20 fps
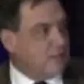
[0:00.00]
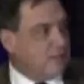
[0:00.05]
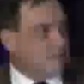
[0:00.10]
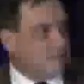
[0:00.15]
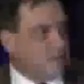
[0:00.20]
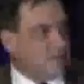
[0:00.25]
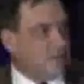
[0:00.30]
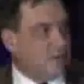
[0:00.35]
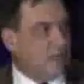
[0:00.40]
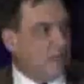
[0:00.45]

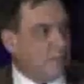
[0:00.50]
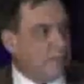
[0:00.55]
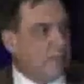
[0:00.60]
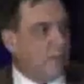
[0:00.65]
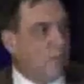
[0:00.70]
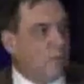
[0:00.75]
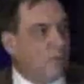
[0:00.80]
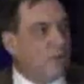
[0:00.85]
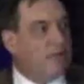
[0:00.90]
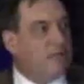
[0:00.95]
of
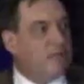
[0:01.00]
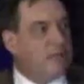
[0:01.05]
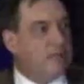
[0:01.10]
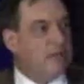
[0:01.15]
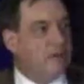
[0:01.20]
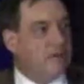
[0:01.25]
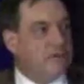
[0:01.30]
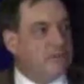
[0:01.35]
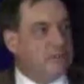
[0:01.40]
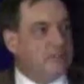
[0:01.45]
developable wind
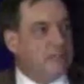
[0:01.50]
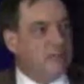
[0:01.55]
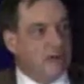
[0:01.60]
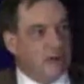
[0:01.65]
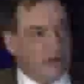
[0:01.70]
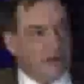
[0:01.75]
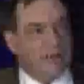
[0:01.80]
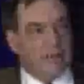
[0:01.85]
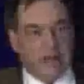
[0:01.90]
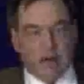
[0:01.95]
energy
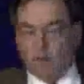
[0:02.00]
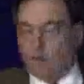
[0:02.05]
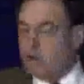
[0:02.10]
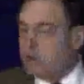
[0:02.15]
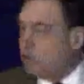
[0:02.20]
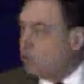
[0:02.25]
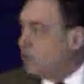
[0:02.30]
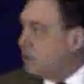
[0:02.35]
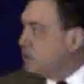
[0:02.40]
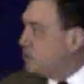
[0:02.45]
on that
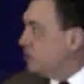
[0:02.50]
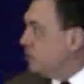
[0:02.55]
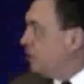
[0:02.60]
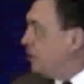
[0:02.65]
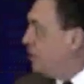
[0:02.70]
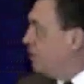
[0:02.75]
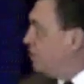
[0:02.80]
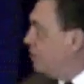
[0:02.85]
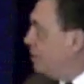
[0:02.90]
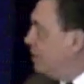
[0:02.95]
one ridge
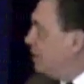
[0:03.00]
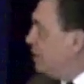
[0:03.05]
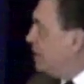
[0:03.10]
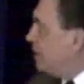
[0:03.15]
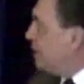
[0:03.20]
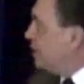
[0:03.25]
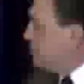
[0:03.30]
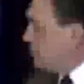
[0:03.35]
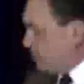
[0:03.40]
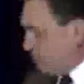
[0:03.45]
alone.
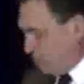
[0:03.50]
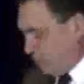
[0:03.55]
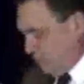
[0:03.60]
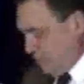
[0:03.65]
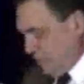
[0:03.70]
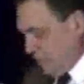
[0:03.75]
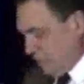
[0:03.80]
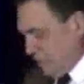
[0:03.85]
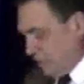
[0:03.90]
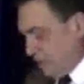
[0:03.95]
And
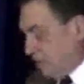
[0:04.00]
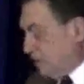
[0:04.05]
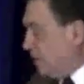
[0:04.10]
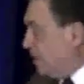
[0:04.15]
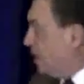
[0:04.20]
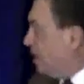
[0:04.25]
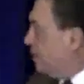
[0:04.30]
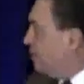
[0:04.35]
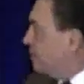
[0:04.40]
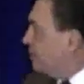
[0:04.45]
so,
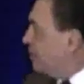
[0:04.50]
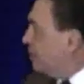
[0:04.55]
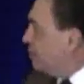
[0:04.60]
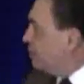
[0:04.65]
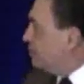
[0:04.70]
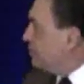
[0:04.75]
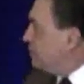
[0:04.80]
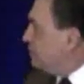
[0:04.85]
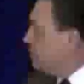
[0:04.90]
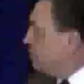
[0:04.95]

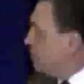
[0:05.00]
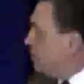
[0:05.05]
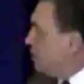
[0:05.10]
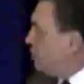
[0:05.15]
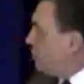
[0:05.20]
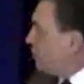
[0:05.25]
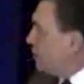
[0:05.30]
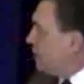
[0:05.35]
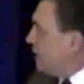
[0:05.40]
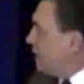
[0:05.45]

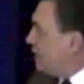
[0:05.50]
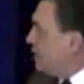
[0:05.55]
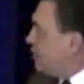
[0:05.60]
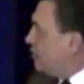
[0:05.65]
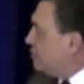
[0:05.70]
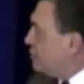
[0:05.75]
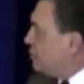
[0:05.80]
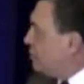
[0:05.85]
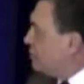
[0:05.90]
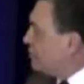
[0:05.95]
delivering that
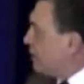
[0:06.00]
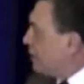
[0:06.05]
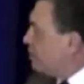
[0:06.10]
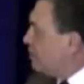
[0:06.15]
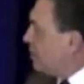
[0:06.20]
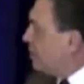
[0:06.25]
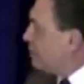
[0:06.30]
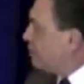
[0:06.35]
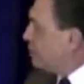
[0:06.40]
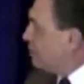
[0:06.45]
energy, you've got to
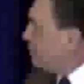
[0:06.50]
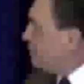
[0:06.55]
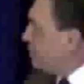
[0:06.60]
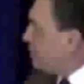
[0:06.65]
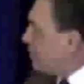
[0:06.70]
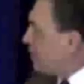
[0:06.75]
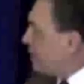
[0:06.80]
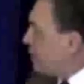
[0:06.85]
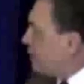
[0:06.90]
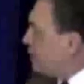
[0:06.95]
be able to
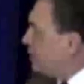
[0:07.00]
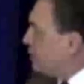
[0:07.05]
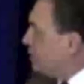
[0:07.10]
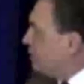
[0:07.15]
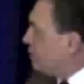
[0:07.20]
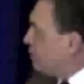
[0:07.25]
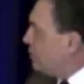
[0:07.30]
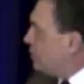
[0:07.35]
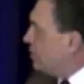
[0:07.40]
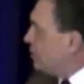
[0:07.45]
figure out how to
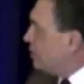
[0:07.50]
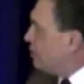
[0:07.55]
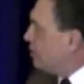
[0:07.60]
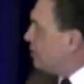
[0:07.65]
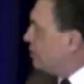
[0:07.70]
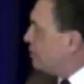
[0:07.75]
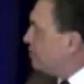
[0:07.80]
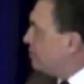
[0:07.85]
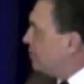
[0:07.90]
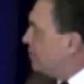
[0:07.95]
deliver it into
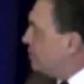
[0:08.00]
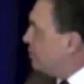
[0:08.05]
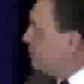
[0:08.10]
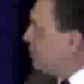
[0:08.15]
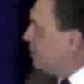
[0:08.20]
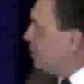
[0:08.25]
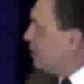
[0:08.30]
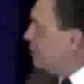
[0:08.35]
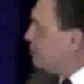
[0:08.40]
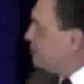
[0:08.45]

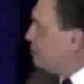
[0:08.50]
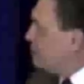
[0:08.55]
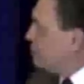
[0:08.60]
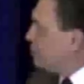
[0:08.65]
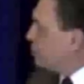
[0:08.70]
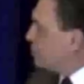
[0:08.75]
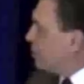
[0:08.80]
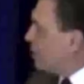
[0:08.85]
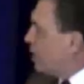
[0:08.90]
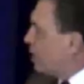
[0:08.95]
the hubs of
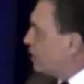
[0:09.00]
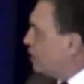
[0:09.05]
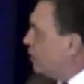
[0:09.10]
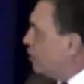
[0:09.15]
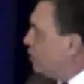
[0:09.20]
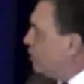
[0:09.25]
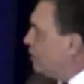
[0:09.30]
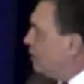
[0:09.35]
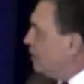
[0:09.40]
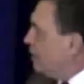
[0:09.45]

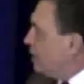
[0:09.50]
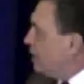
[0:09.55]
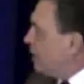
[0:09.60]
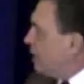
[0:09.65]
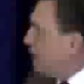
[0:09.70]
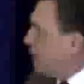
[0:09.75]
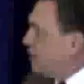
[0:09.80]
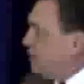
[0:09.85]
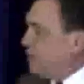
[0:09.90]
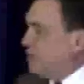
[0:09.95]
Chicago
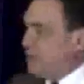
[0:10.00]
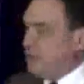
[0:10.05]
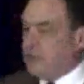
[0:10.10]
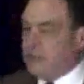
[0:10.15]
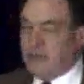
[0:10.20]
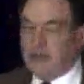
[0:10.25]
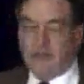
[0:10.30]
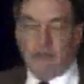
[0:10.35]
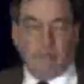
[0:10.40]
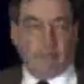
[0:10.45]
and
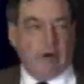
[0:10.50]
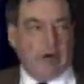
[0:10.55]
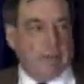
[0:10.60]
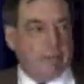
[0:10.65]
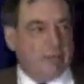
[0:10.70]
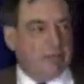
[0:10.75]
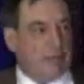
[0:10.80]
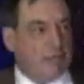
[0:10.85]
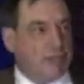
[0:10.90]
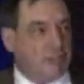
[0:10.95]
the other
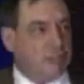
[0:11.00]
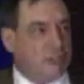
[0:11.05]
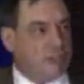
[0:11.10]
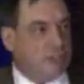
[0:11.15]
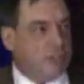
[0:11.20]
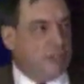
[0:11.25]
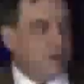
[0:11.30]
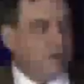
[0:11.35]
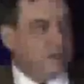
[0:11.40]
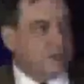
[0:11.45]
population
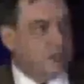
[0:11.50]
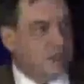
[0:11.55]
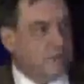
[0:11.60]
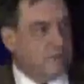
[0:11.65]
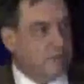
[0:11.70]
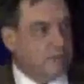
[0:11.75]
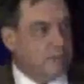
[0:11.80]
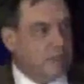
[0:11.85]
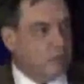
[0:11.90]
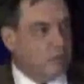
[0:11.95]
centers
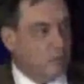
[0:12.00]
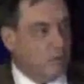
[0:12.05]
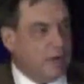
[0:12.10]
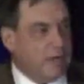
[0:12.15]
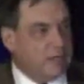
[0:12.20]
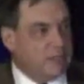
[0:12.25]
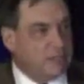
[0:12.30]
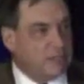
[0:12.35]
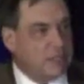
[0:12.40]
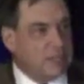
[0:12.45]
of the
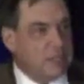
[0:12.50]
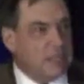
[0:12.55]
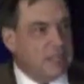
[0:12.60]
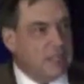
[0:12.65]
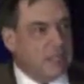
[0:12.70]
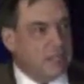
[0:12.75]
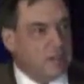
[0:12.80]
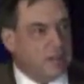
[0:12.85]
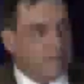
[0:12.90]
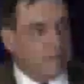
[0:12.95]
Midwest.
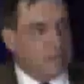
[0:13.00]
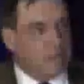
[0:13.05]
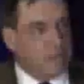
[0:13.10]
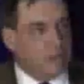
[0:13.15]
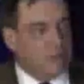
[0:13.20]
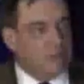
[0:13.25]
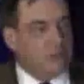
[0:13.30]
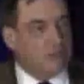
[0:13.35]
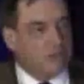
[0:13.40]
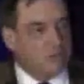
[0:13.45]
And you have to
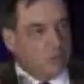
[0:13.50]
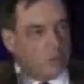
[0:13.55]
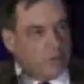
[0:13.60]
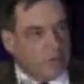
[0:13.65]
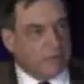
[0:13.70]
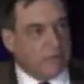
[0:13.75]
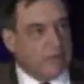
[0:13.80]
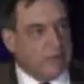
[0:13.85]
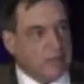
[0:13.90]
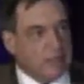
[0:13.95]
do this
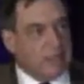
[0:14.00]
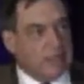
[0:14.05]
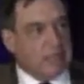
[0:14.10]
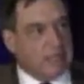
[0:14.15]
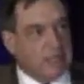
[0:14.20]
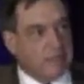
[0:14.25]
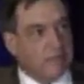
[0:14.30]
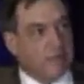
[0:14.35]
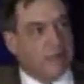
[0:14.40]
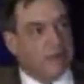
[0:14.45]
with
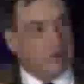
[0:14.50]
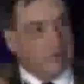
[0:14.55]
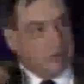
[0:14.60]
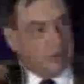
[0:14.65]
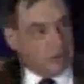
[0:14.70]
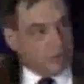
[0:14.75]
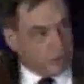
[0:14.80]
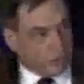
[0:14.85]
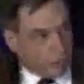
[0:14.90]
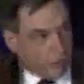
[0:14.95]
either
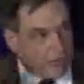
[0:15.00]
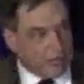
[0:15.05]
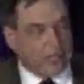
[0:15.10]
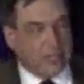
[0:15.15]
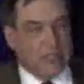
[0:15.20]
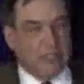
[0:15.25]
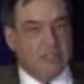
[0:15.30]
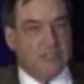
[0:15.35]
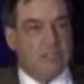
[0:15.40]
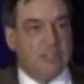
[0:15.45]

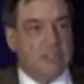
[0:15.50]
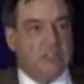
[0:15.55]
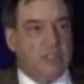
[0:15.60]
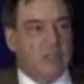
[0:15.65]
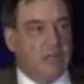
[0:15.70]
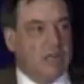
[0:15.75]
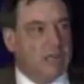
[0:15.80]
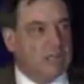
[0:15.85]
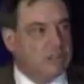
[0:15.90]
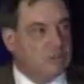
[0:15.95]
direct DC
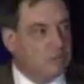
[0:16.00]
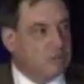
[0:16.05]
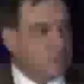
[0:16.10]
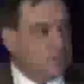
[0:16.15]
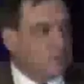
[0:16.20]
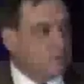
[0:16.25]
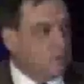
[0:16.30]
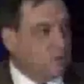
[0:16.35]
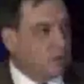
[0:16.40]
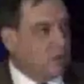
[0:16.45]
lines,
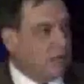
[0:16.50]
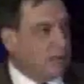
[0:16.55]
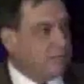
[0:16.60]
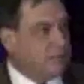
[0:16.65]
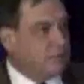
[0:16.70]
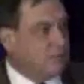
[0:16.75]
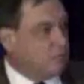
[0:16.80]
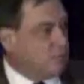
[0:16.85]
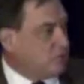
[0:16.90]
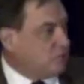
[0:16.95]
which is one
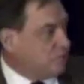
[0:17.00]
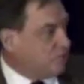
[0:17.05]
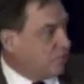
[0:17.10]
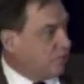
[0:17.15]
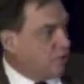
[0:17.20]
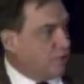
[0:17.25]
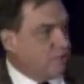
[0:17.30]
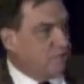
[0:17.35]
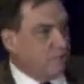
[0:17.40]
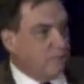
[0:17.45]
option, which you've
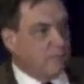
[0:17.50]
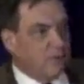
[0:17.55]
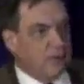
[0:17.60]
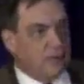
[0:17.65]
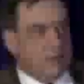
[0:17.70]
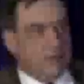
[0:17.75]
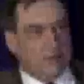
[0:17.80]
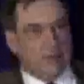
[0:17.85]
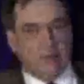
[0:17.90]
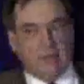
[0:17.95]
heard from
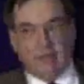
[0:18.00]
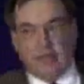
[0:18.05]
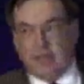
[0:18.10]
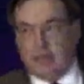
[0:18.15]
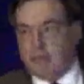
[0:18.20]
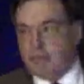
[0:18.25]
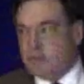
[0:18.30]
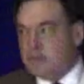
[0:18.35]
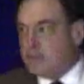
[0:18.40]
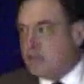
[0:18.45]

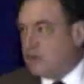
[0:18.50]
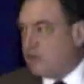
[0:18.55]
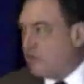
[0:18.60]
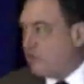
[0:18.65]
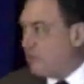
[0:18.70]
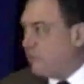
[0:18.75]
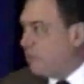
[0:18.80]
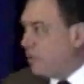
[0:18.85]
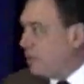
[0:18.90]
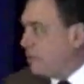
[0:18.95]
the presenter
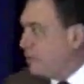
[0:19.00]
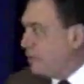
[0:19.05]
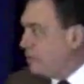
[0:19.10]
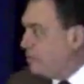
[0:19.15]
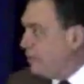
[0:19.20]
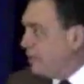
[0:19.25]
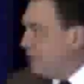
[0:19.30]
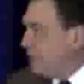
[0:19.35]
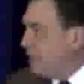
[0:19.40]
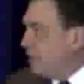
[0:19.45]
from
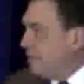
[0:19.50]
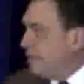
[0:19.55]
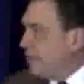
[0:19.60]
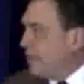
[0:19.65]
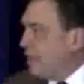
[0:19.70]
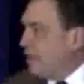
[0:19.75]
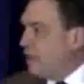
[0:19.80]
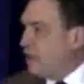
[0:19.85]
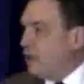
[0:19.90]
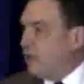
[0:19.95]
ABB.
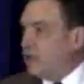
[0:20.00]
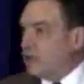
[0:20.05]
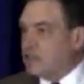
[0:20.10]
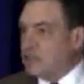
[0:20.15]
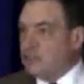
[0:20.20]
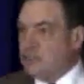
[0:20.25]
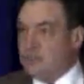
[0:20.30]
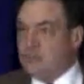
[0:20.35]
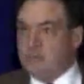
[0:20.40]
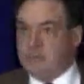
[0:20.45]
It
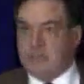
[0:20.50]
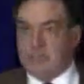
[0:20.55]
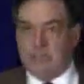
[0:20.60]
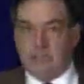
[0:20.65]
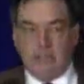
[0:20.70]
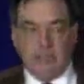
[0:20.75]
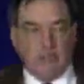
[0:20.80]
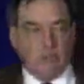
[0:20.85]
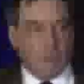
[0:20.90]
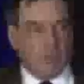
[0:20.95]
can be
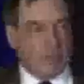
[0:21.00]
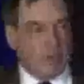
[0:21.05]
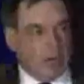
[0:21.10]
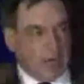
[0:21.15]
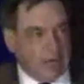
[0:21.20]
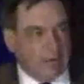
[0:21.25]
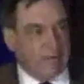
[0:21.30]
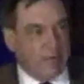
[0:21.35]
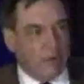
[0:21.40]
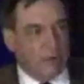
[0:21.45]
done with
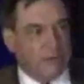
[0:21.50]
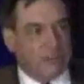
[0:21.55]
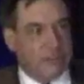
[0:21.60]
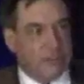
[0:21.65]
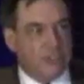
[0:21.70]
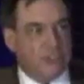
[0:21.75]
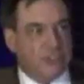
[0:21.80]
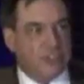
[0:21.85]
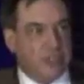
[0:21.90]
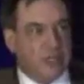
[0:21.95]
high
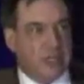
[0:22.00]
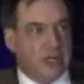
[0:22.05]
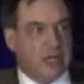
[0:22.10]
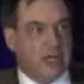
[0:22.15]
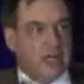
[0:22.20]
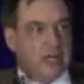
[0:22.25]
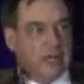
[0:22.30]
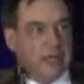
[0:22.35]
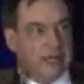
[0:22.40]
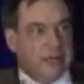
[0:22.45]
voltage
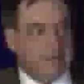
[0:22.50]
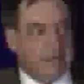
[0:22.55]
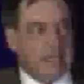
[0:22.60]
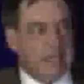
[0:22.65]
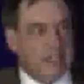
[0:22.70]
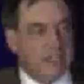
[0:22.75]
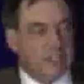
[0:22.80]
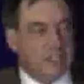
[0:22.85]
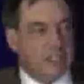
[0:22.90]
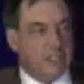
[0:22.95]

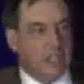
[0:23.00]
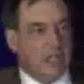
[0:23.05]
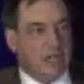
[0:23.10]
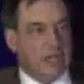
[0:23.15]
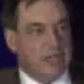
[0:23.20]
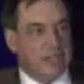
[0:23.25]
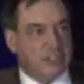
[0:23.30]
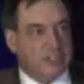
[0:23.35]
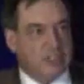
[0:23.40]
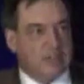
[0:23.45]
AC
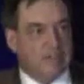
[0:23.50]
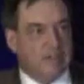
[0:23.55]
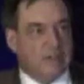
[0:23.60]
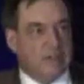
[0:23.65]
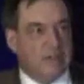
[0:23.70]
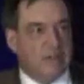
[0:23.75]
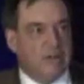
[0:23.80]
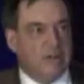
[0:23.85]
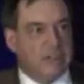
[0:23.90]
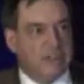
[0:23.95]
lines,
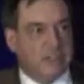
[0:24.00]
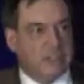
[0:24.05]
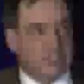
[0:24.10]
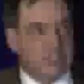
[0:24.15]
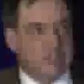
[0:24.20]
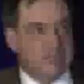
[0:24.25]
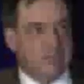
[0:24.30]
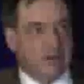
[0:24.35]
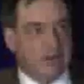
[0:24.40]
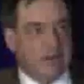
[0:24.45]

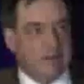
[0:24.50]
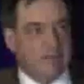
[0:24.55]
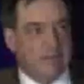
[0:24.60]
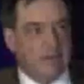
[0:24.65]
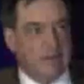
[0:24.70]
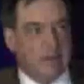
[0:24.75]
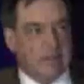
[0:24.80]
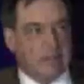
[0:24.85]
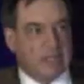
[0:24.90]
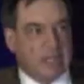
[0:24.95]
765
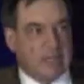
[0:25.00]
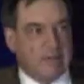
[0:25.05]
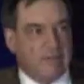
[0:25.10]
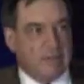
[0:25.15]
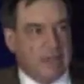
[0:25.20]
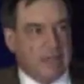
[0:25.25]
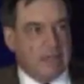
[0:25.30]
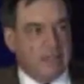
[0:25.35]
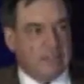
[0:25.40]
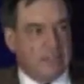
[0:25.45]

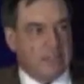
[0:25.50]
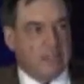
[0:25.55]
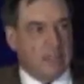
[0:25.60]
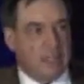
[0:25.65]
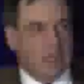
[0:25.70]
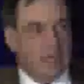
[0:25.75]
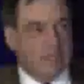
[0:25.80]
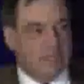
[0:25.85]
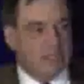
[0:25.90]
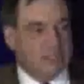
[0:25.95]
kV AC
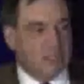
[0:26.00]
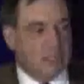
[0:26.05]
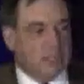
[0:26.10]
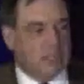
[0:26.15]
lines,